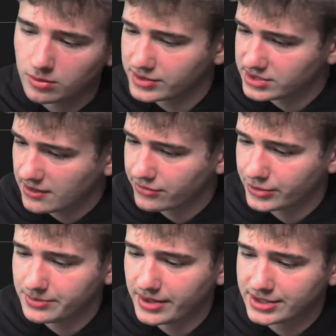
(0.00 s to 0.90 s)
We're about to have
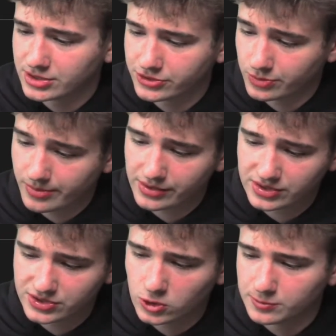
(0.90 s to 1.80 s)
3 picks because we're about
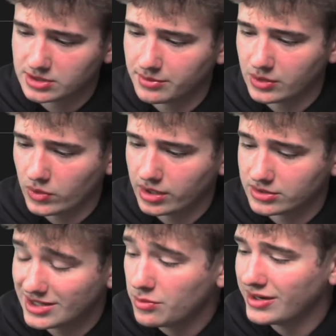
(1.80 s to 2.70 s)
to scoop
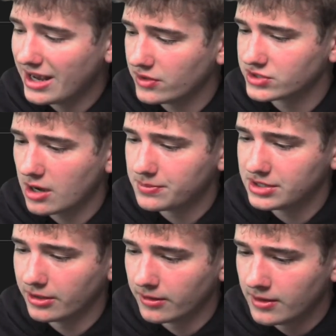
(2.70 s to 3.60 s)
someone else up
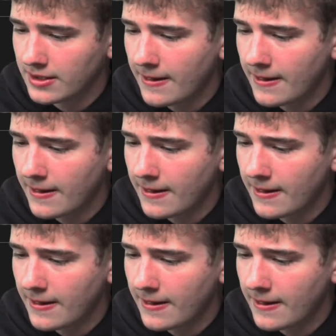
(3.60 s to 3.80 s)
here.